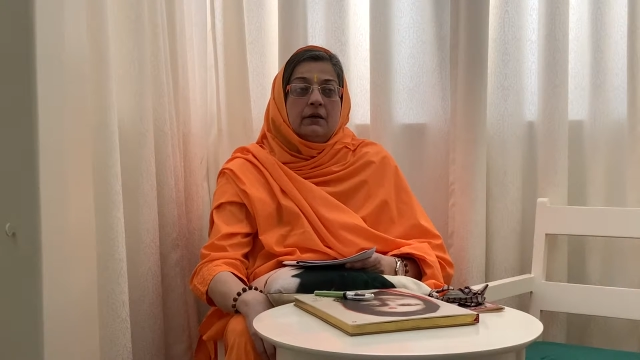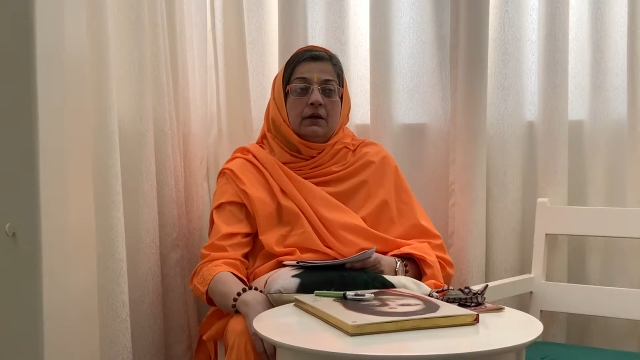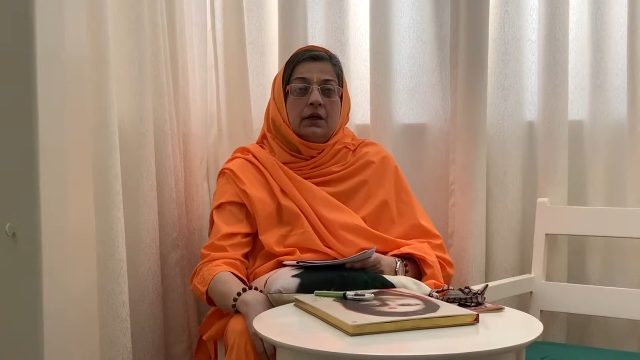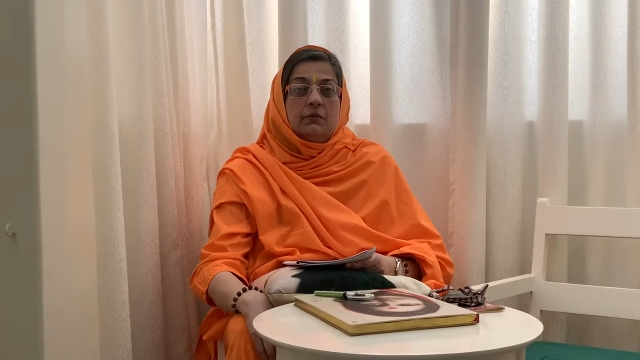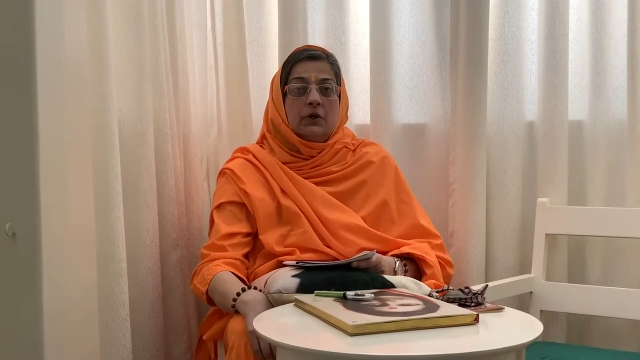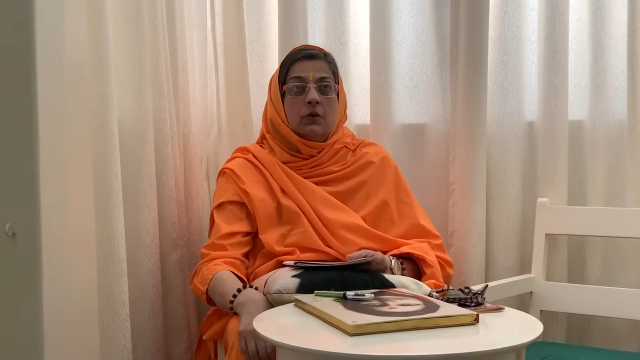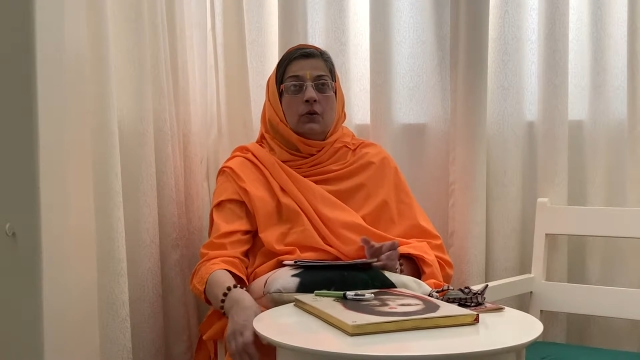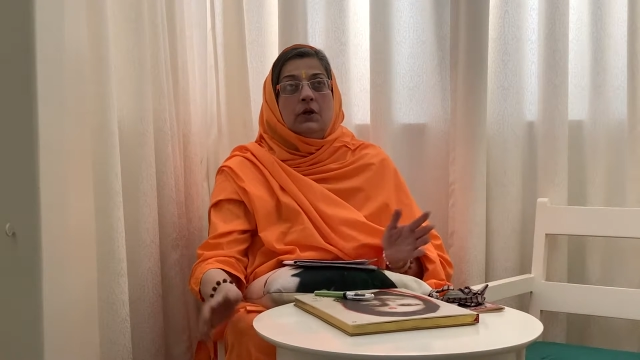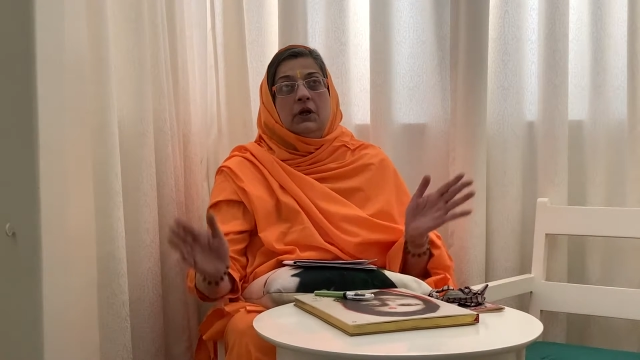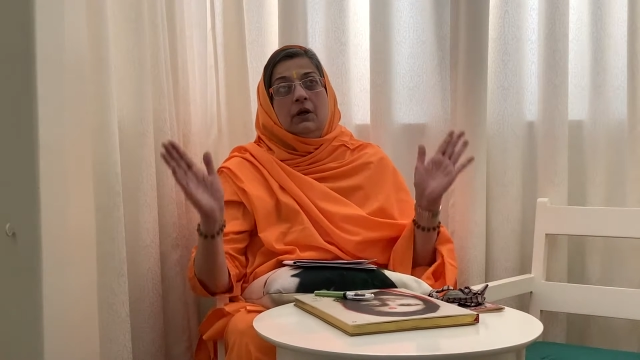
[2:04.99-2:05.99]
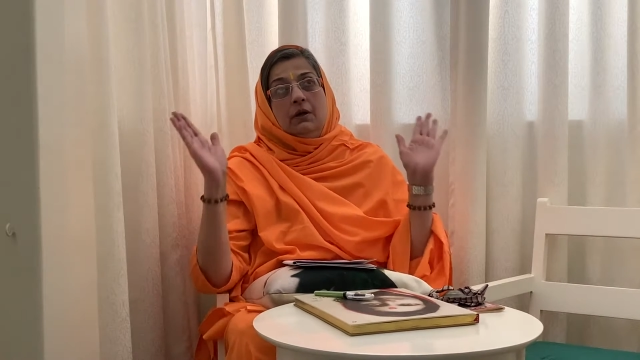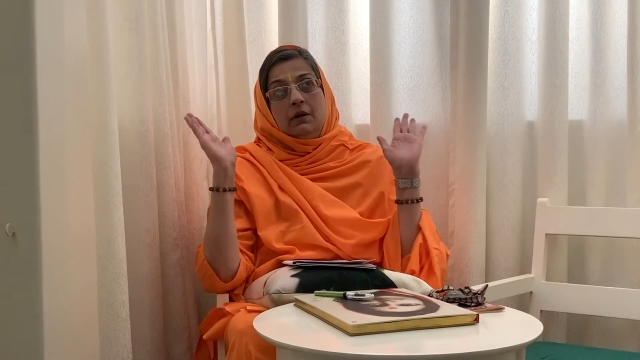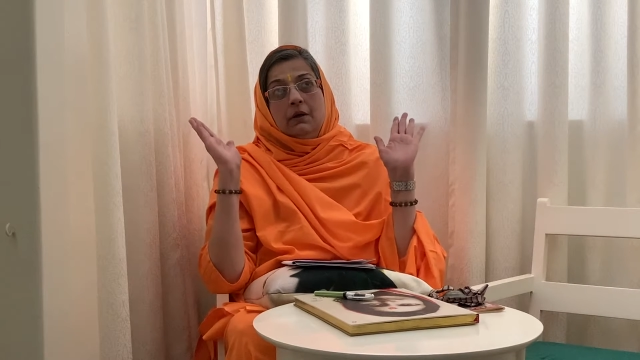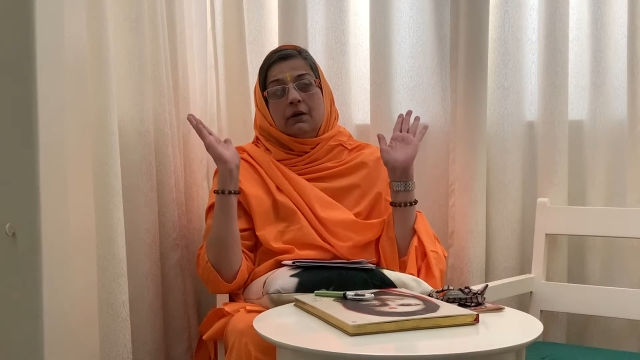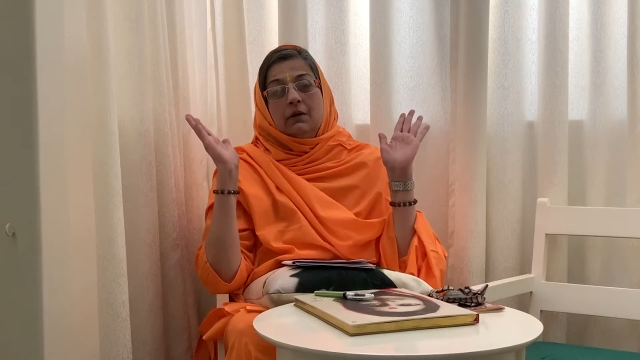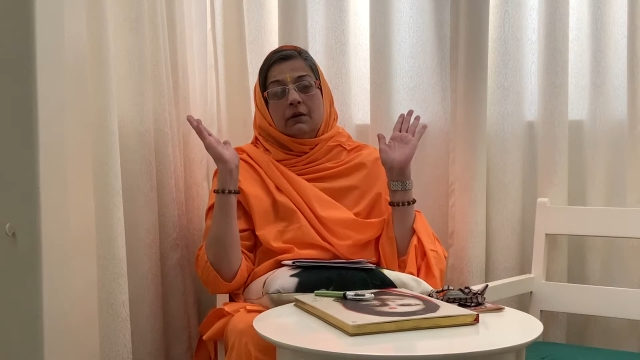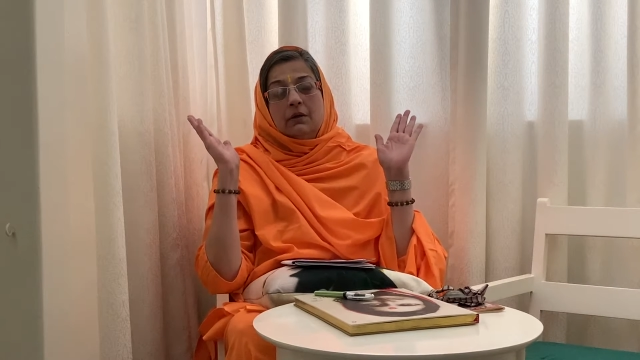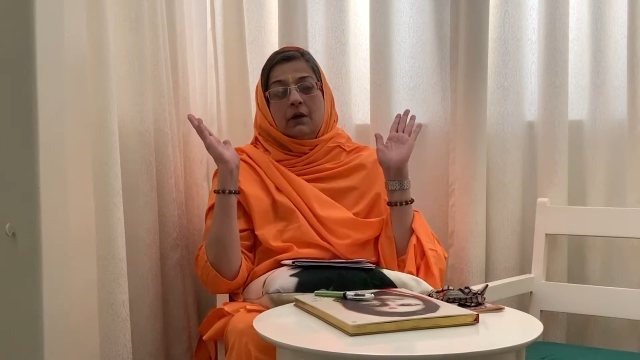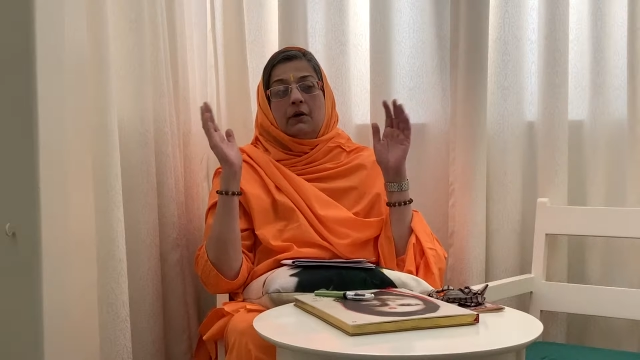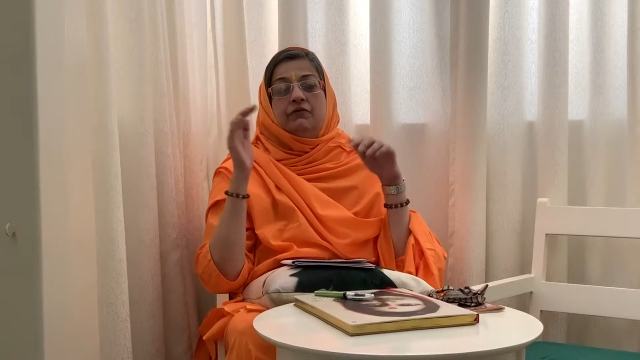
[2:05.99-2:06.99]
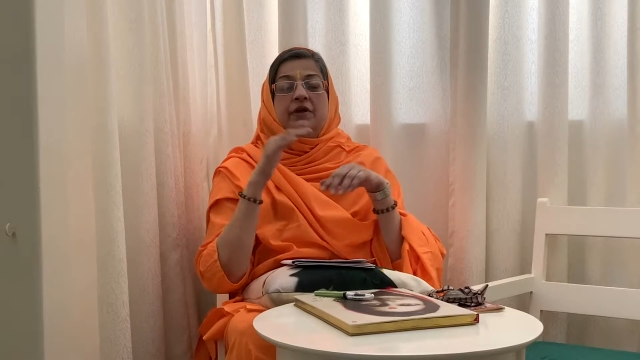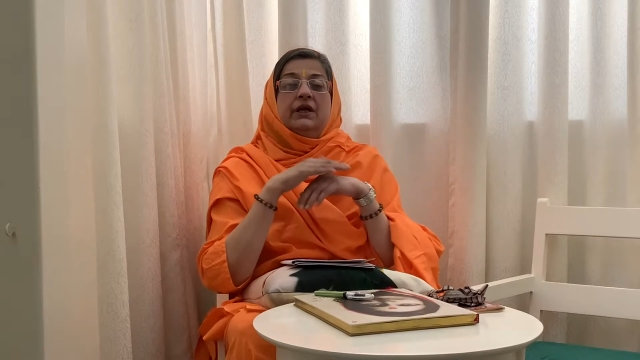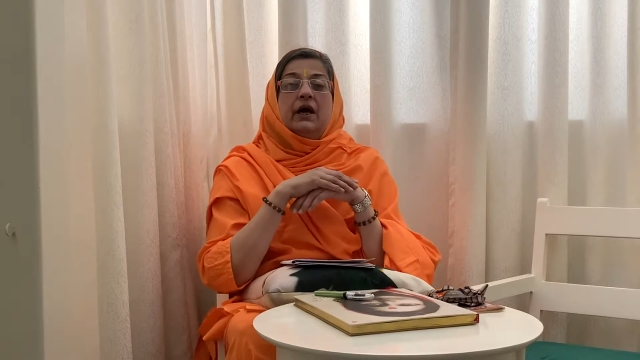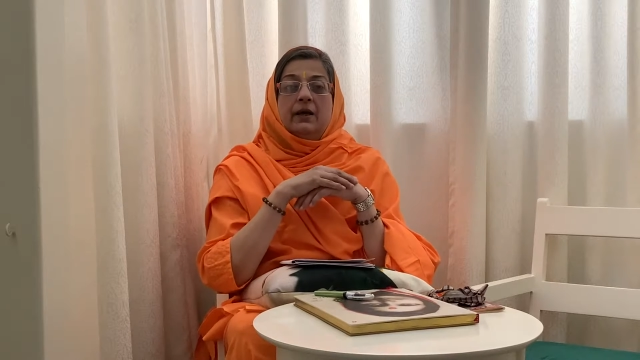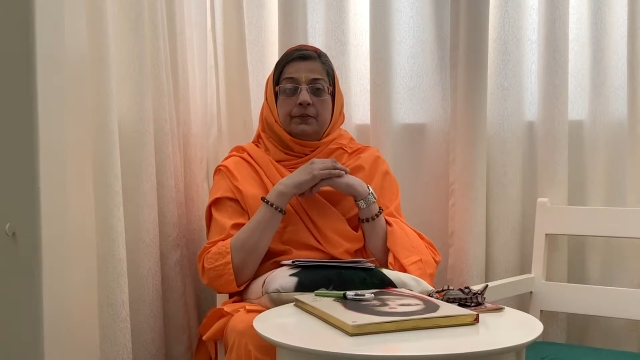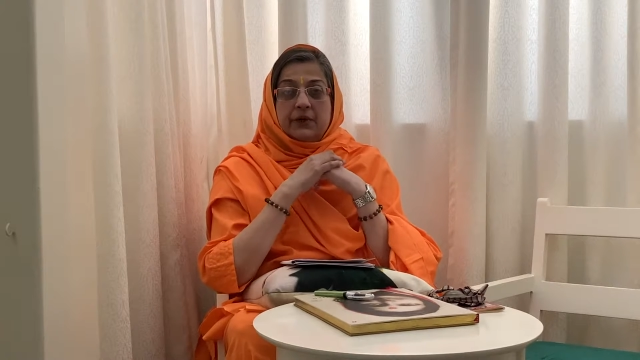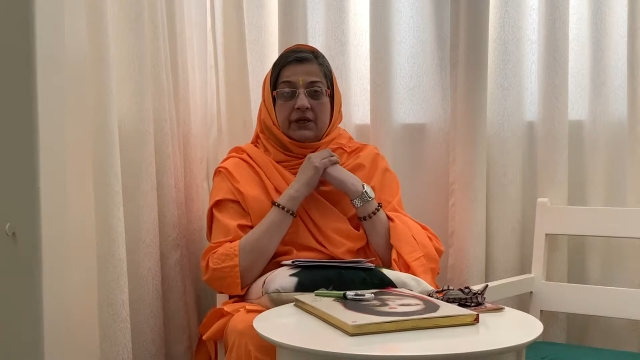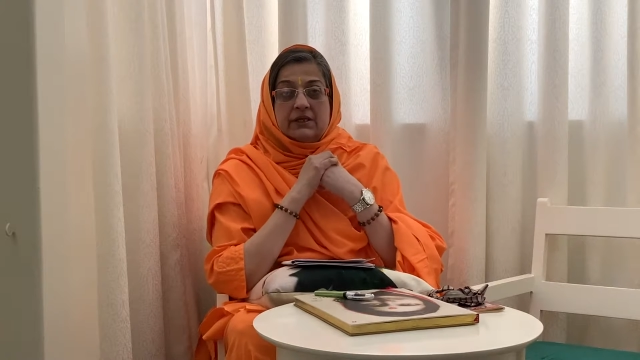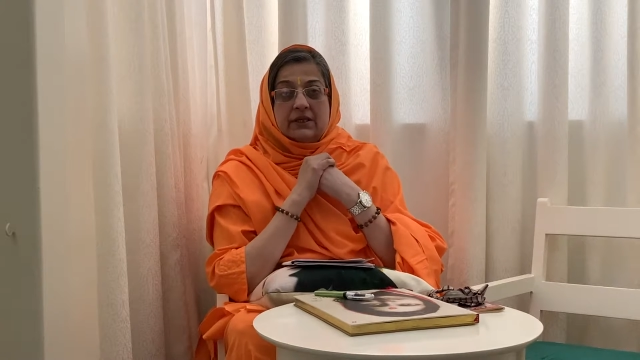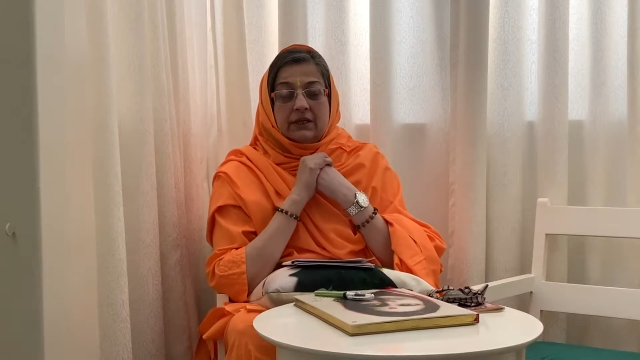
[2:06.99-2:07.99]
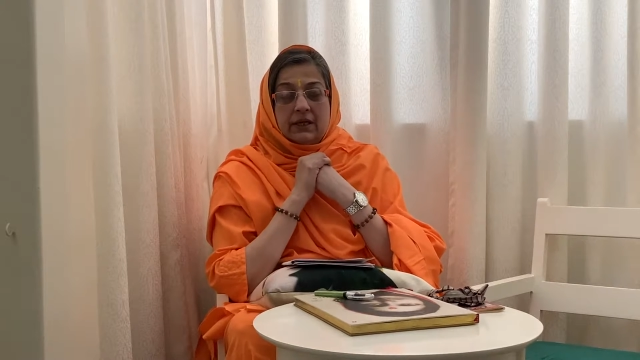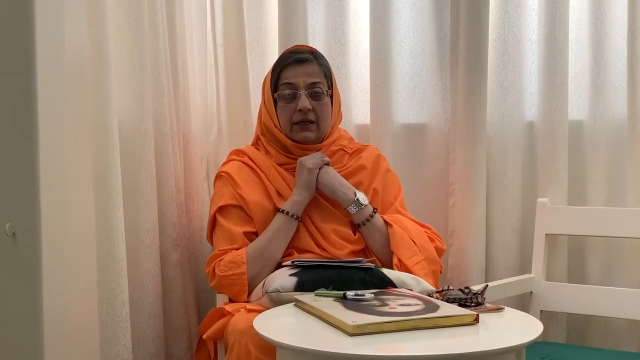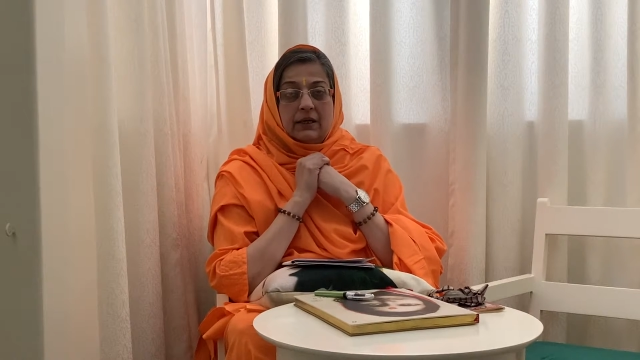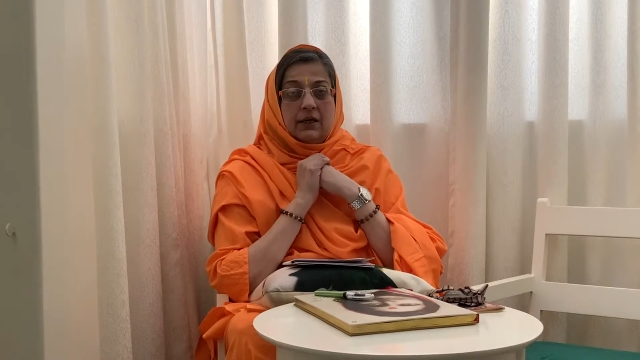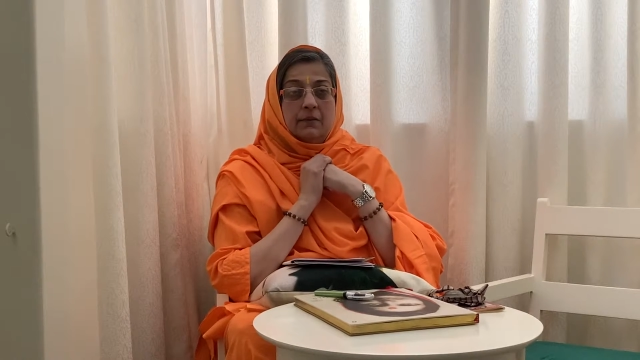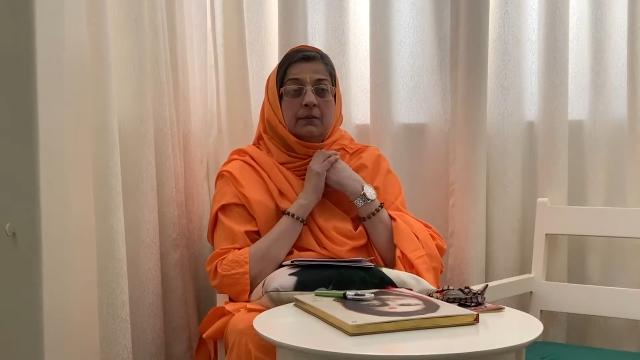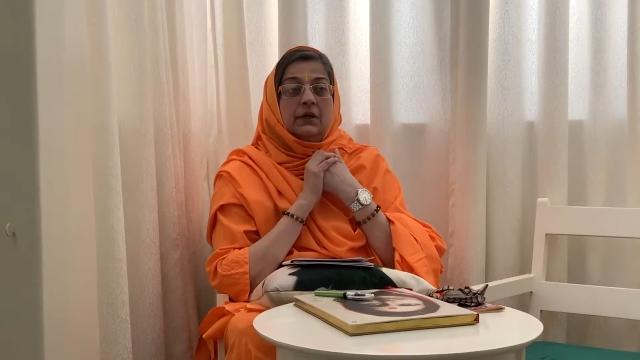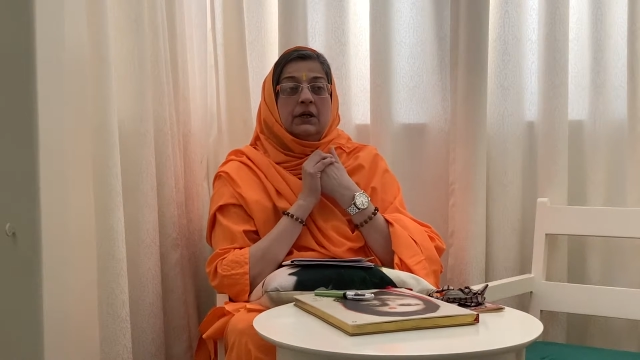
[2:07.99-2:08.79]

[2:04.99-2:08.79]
they were quoting a very high price at that time.